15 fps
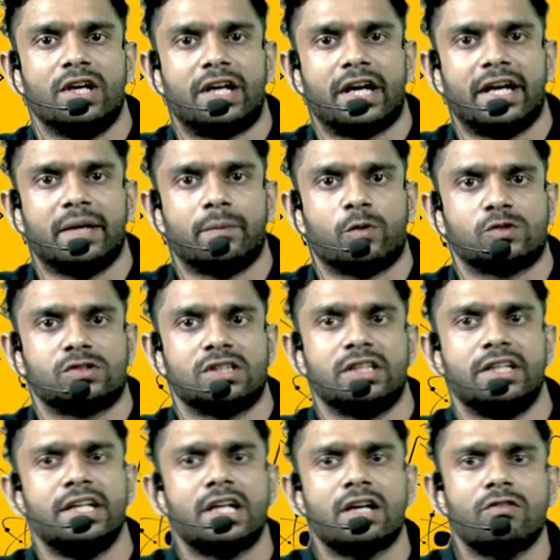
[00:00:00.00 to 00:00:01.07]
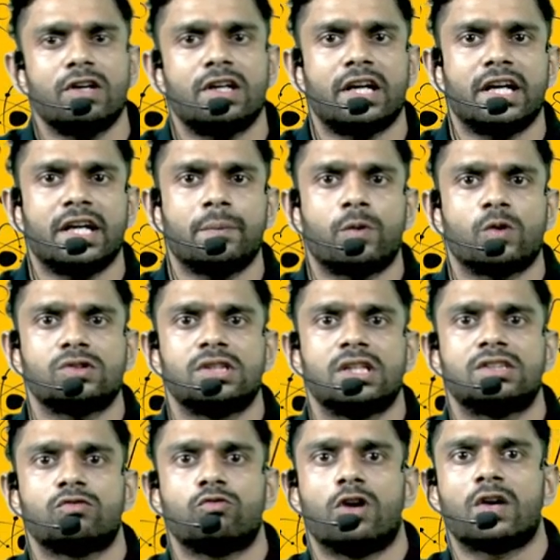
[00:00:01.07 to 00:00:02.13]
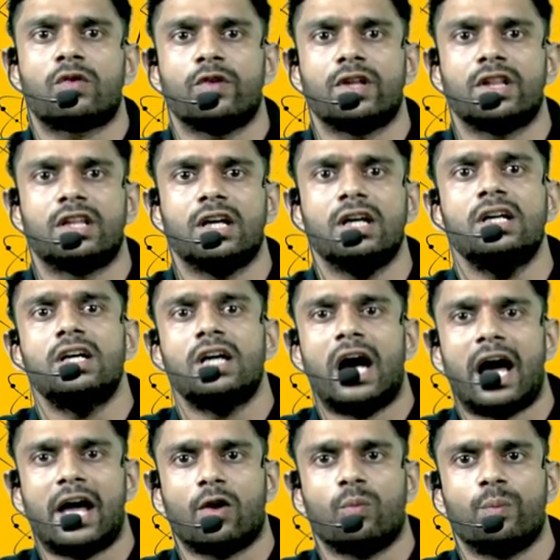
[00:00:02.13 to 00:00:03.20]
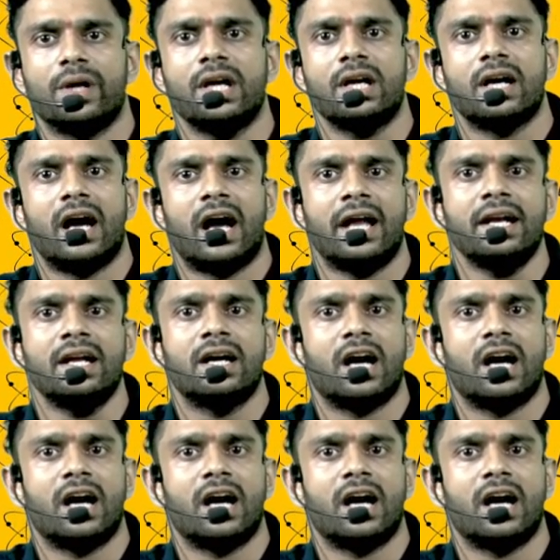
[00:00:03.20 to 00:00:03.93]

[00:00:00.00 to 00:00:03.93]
training process interval training process work with the aerobic and